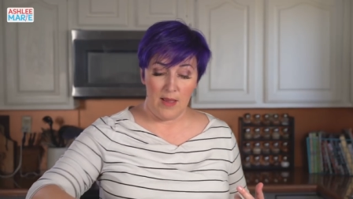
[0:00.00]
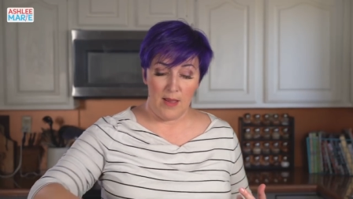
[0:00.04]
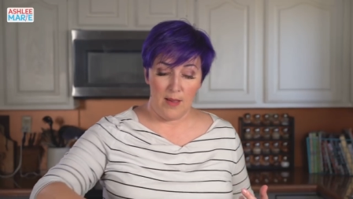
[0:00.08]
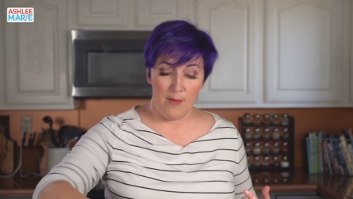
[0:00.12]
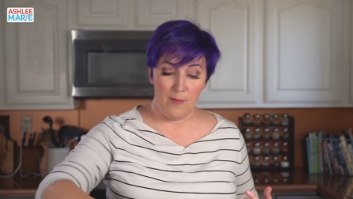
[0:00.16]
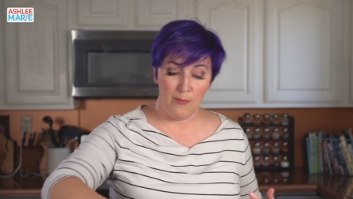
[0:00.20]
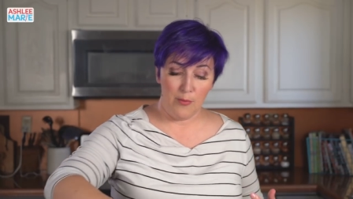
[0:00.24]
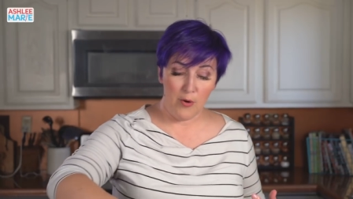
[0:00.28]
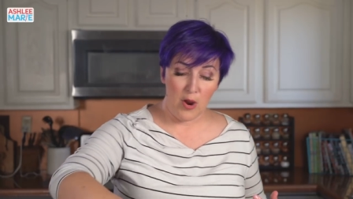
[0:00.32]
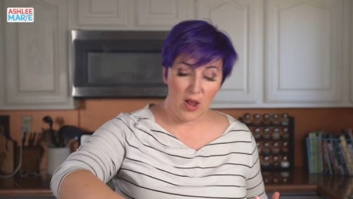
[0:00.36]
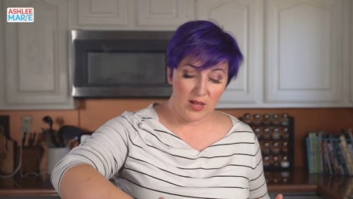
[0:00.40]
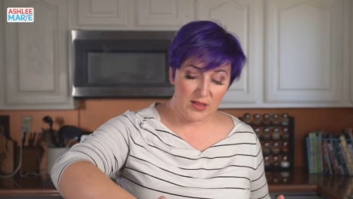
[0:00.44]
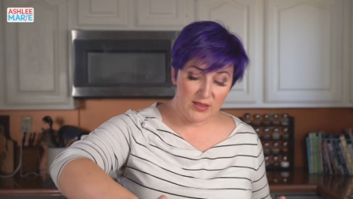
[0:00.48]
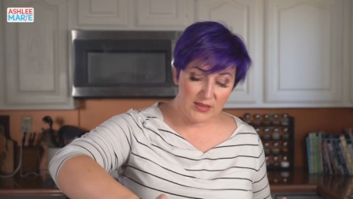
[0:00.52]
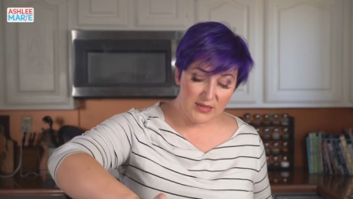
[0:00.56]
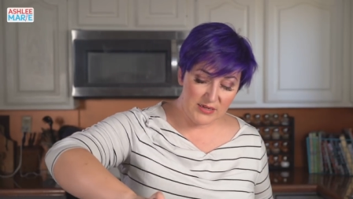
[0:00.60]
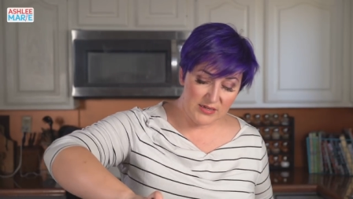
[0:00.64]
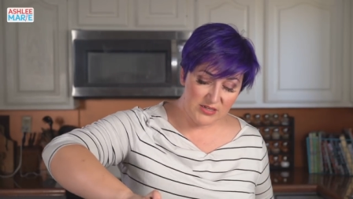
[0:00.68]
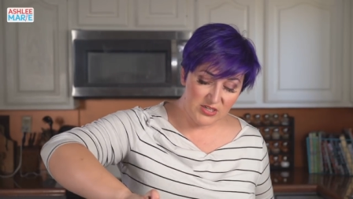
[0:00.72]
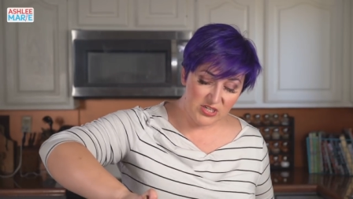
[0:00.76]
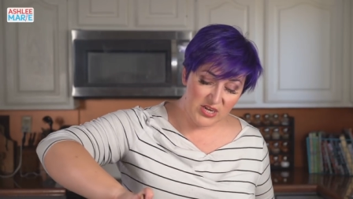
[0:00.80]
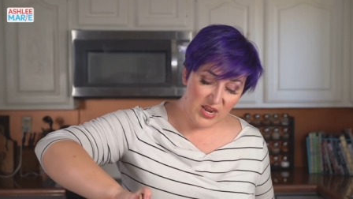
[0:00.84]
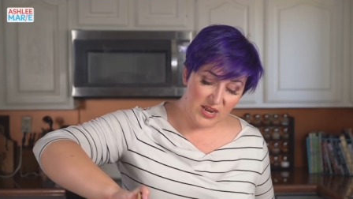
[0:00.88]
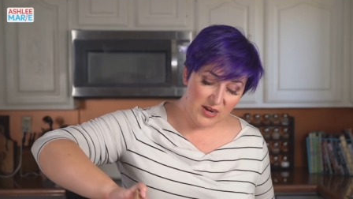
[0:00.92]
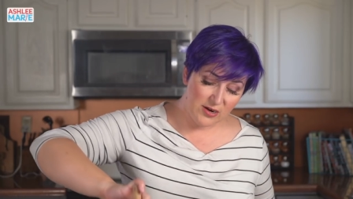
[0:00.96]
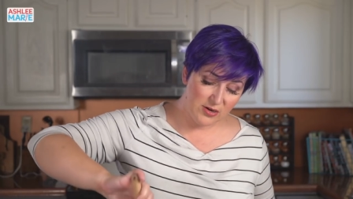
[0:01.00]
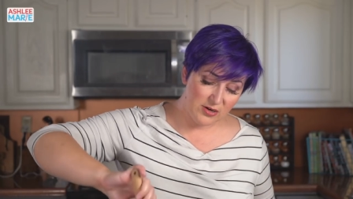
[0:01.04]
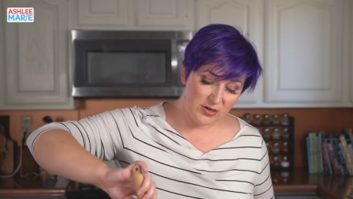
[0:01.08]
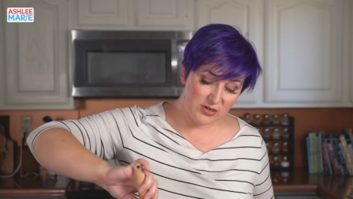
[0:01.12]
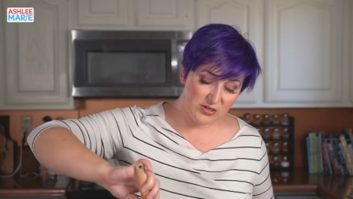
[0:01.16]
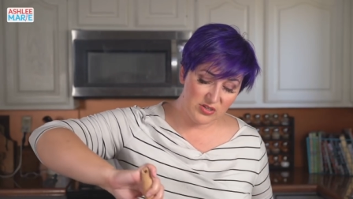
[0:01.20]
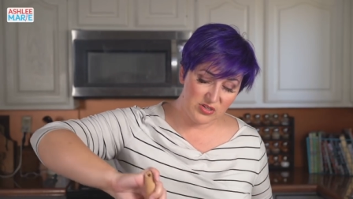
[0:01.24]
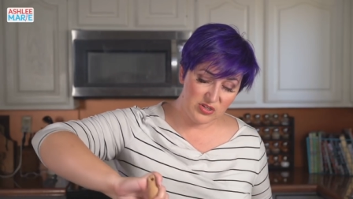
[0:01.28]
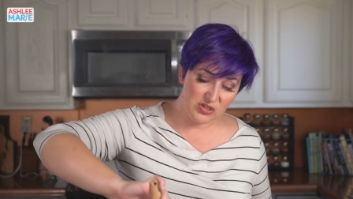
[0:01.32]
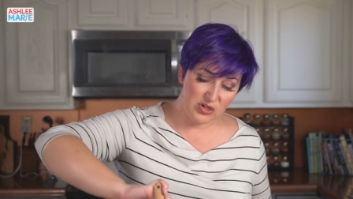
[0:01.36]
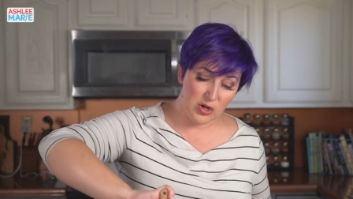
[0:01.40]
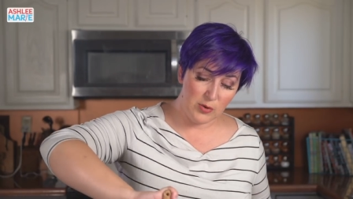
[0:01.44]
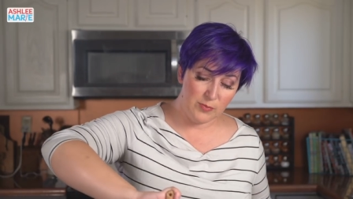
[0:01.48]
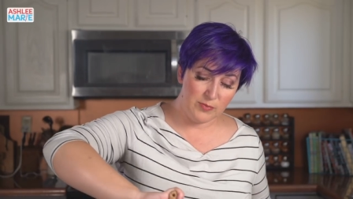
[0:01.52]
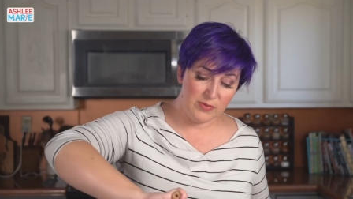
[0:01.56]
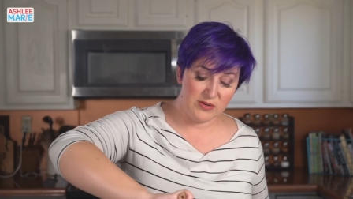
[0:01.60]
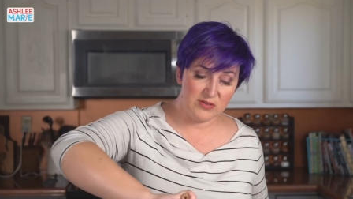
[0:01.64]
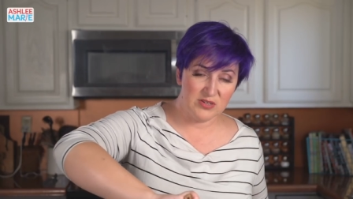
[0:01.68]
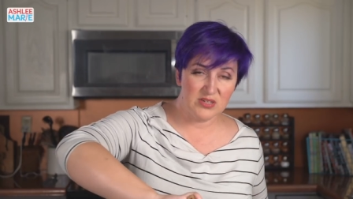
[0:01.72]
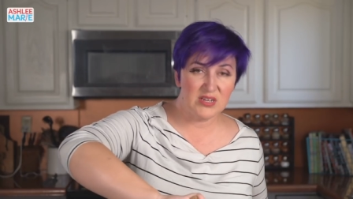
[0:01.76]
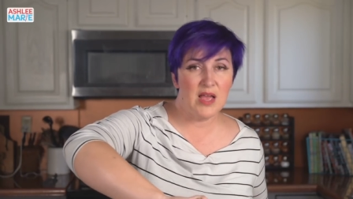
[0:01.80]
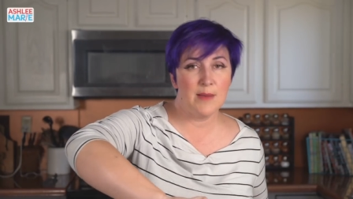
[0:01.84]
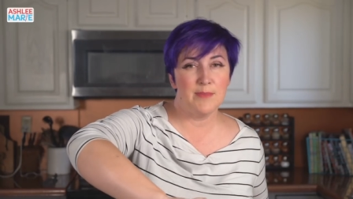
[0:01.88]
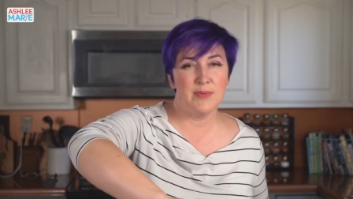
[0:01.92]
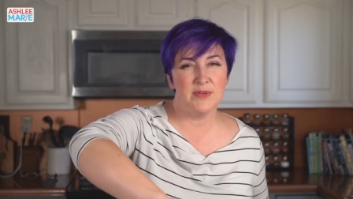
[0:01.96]
broccoli cheddar soup. There's
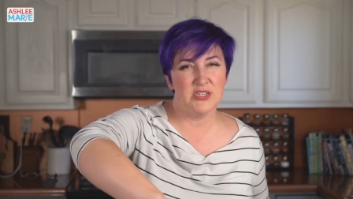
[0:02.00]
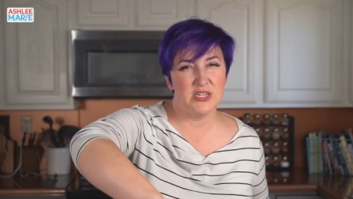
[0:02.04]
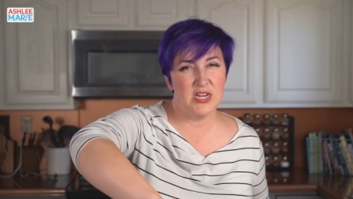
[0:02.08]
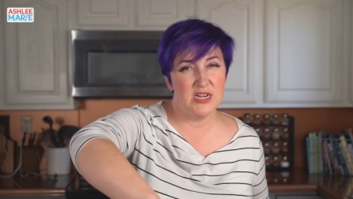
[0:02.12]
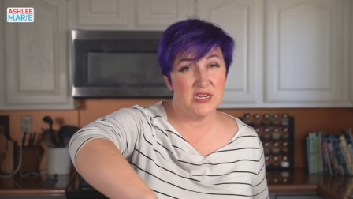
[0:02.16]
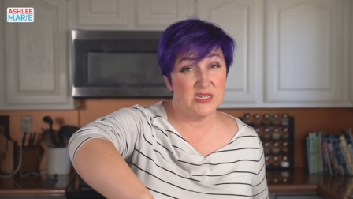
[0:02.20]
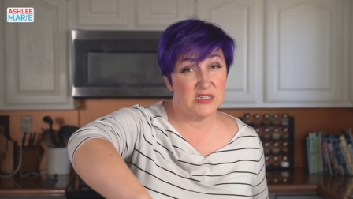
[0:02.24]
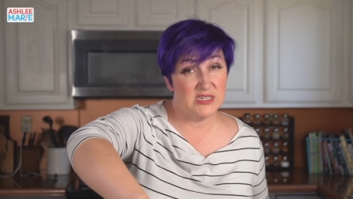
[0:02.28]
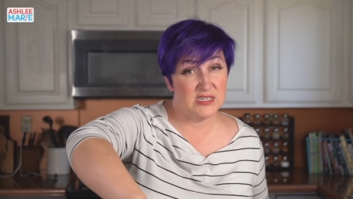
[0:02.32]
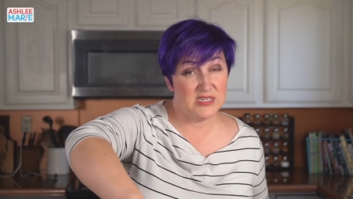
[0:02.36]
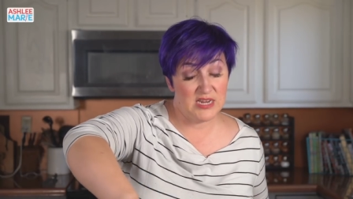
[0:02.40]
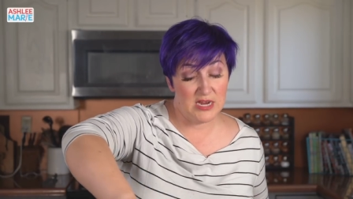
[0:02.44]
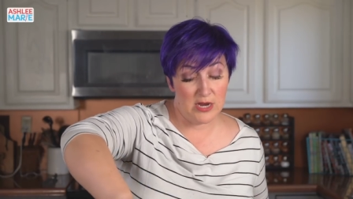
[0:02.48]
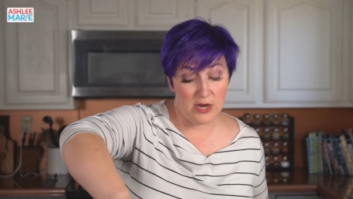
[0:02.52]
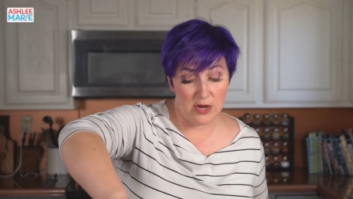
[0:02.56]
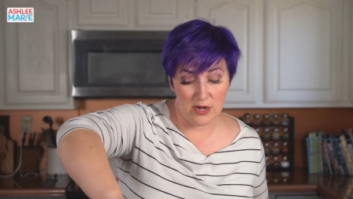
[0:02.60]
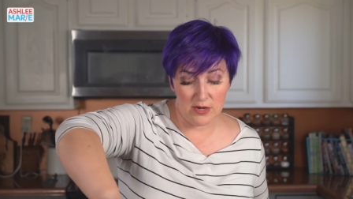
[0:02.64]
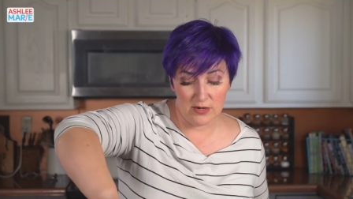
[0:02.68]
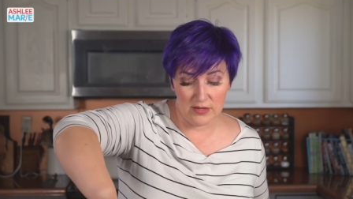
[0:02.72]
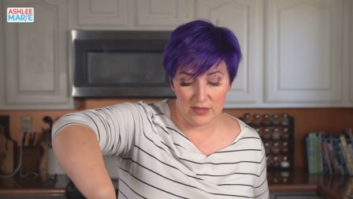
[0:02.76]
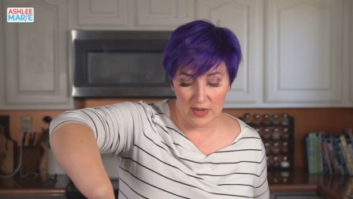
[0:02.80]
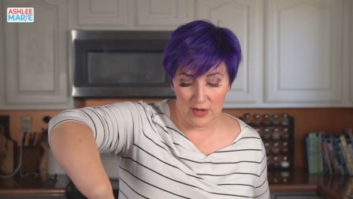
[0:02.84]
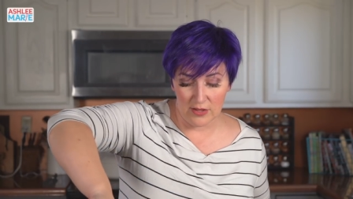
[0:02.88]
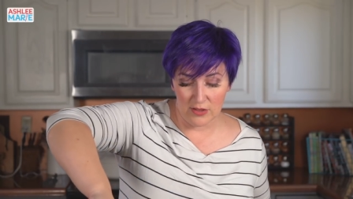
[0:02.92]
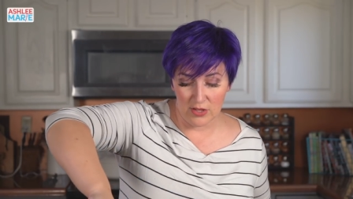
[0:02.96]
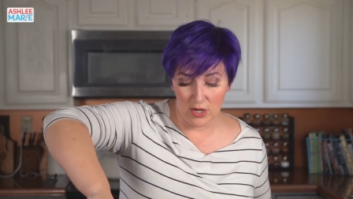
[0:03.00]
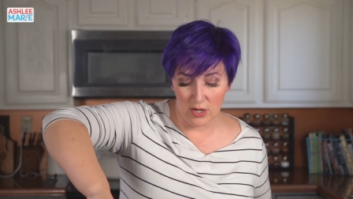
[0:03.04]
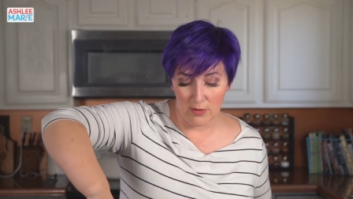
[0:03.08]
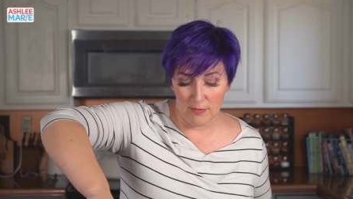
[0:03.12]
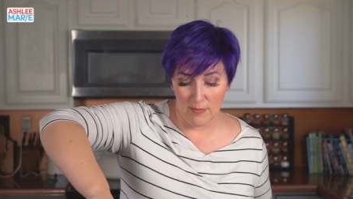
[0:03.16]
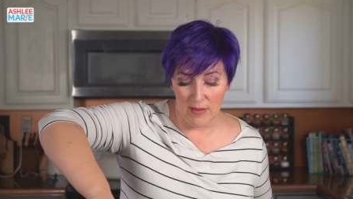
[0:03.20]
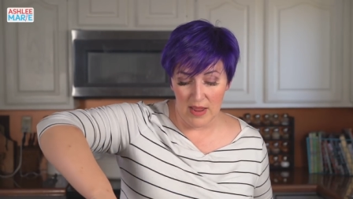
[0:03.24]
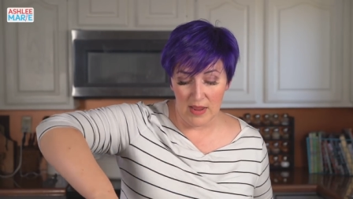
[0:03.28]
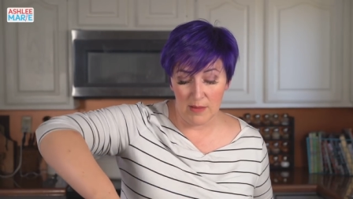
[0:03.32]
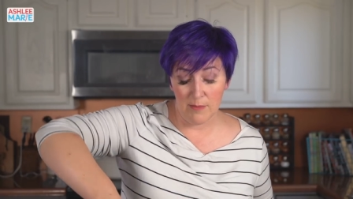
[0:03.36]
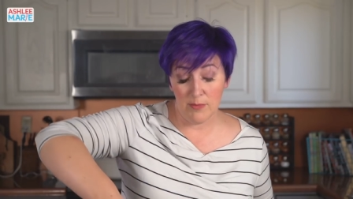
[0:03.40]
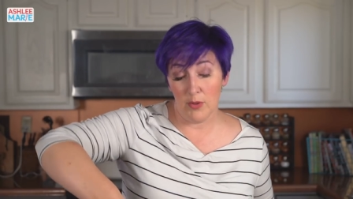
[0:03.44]
a couple changes here and there that you'd make.